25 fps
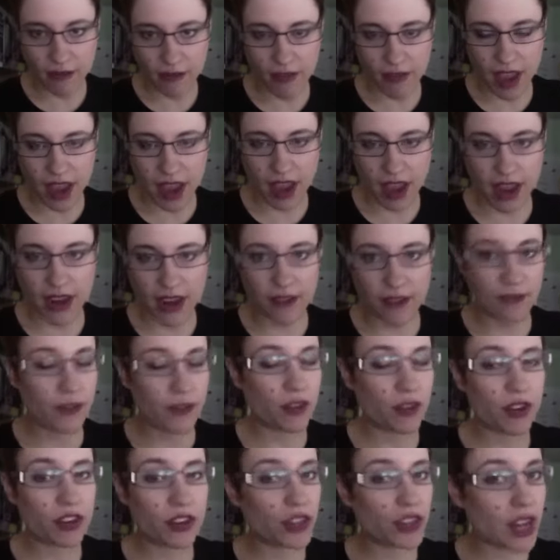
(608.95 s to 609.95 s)
And for
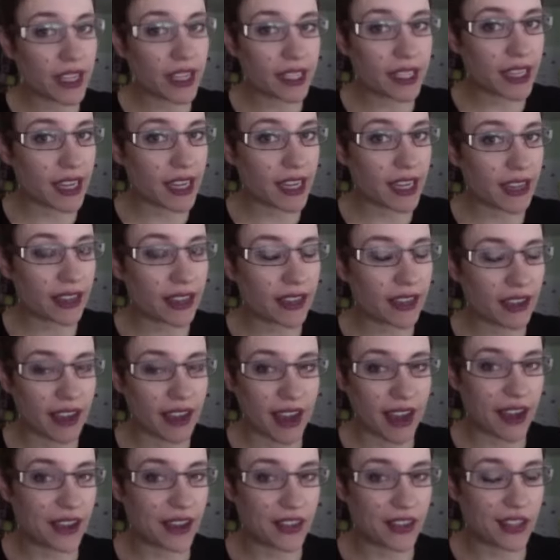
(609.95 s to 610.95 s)
a dressing,
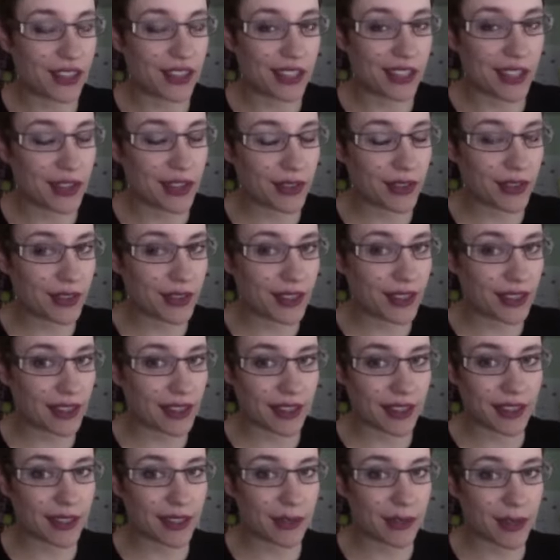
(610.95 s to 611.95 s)
I just use a
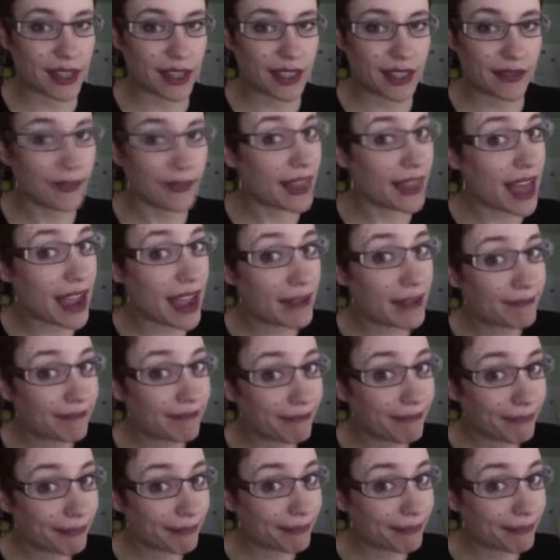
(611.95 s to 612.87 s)
squeeze of lime,